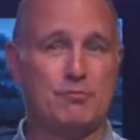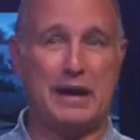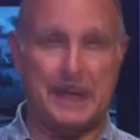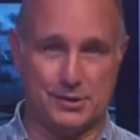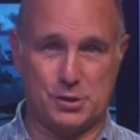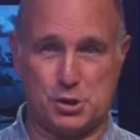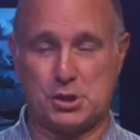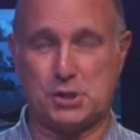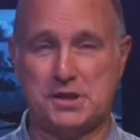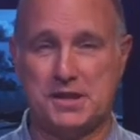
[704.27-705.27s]

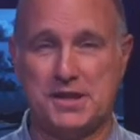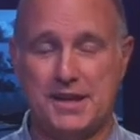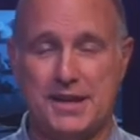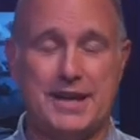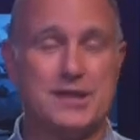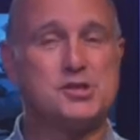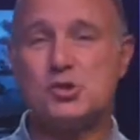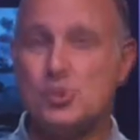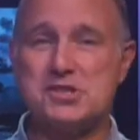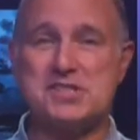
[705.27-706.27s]
bench. And as
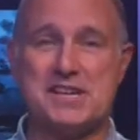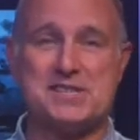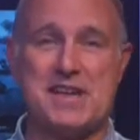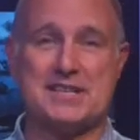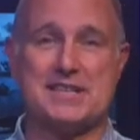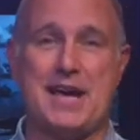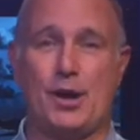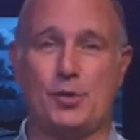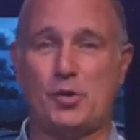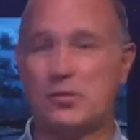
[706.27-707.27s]
soon as I sat
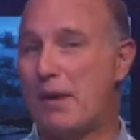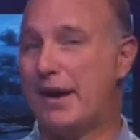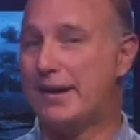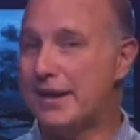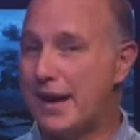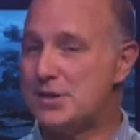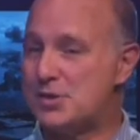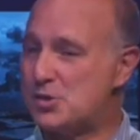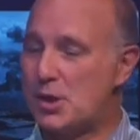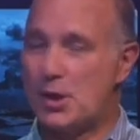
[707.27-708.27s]
down with my
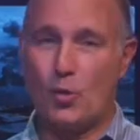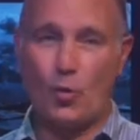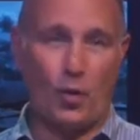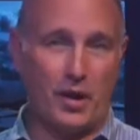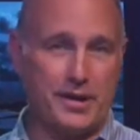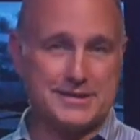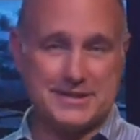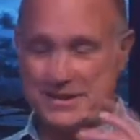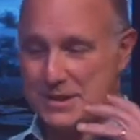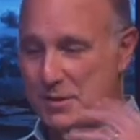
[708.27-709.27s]
nice,
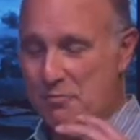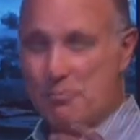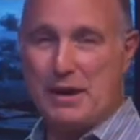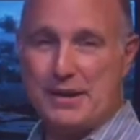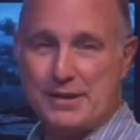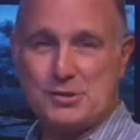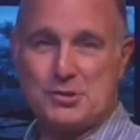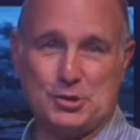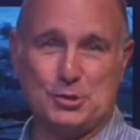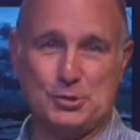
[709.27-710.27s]
white bathing
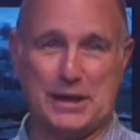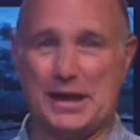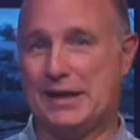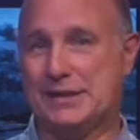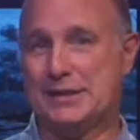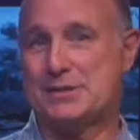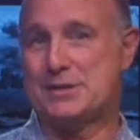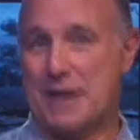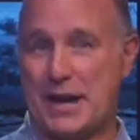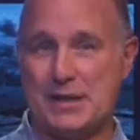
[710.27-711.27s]
suit on
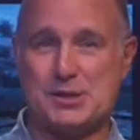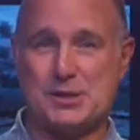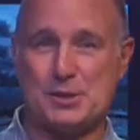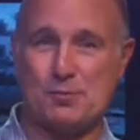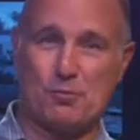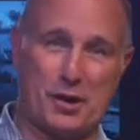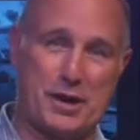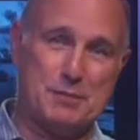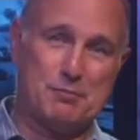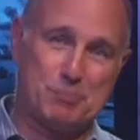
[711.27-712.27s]
this nice,
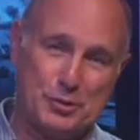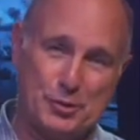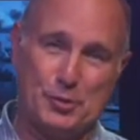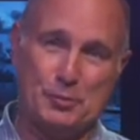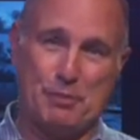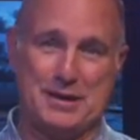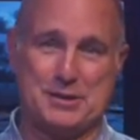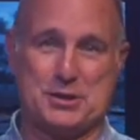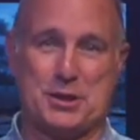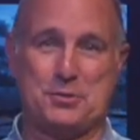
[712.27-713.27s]
bright, blue
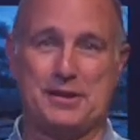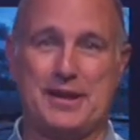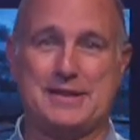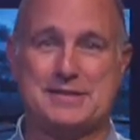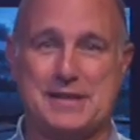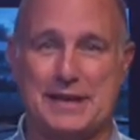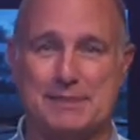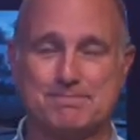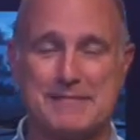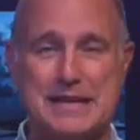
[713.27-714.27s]
bench, I realized
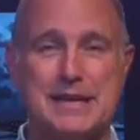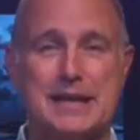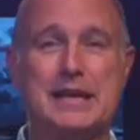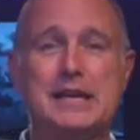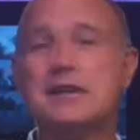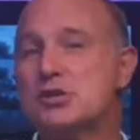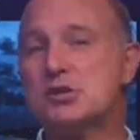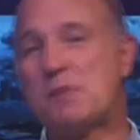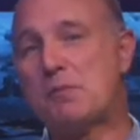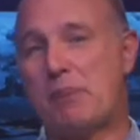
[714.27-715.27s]
that it had
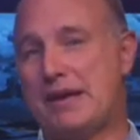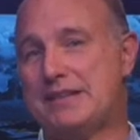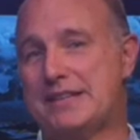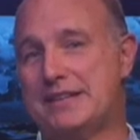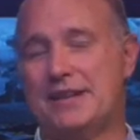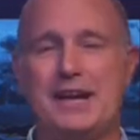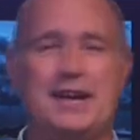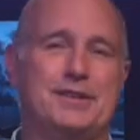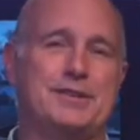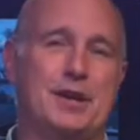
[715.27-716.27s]
just been painted,
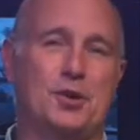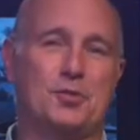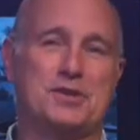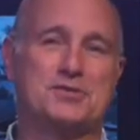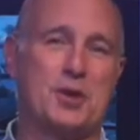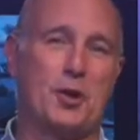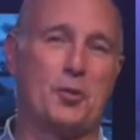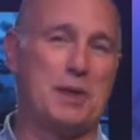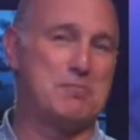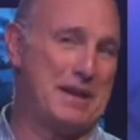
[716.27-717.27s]
and there was no
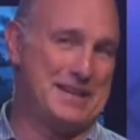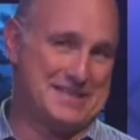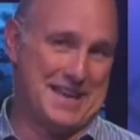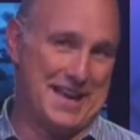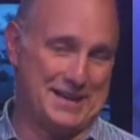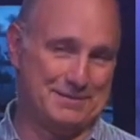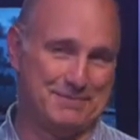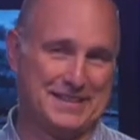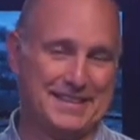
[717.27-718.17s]
wet paint sign.